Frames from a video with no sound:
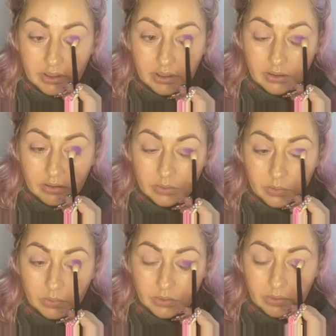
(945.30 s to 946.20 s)
in the
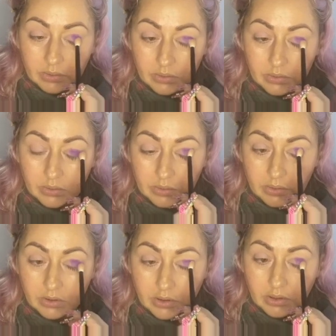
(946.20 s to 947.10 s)
corner.
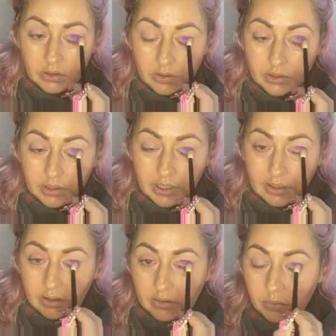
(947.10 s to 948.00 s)
Look at that,
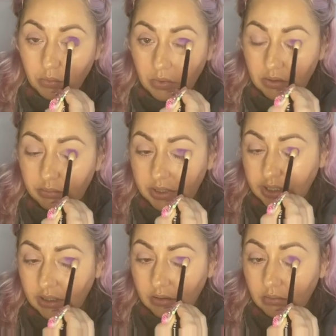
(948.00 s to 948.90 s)
that's one
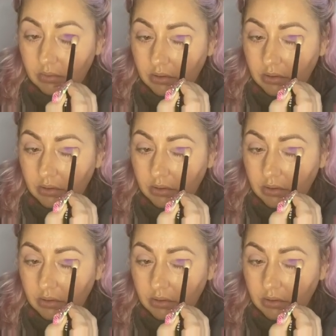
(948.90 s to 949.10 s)
pickup.